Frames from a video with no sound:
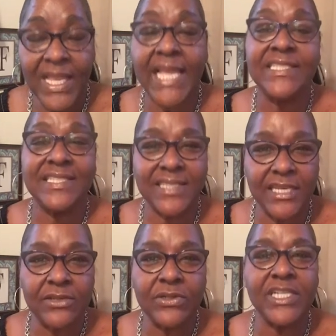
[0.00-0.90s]
and
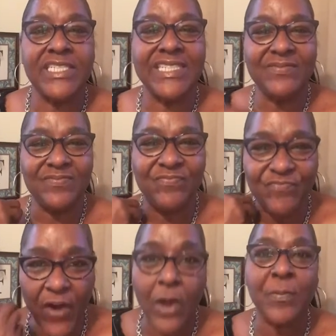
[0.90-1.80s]
still could
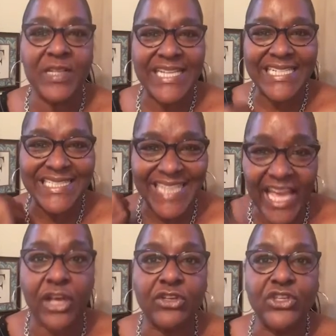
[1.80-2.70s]
verbally
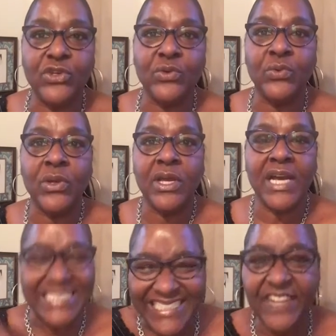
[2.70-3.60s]
tell you
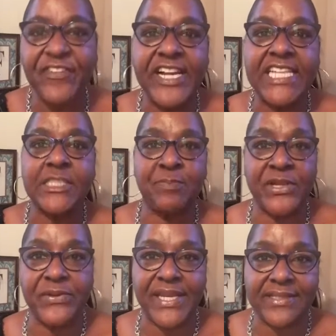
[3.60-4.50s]
a different
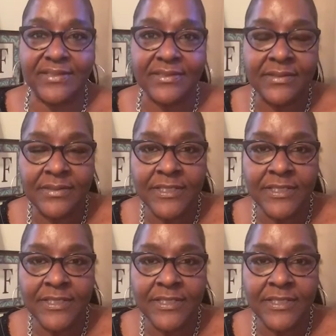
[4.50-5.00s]
experience.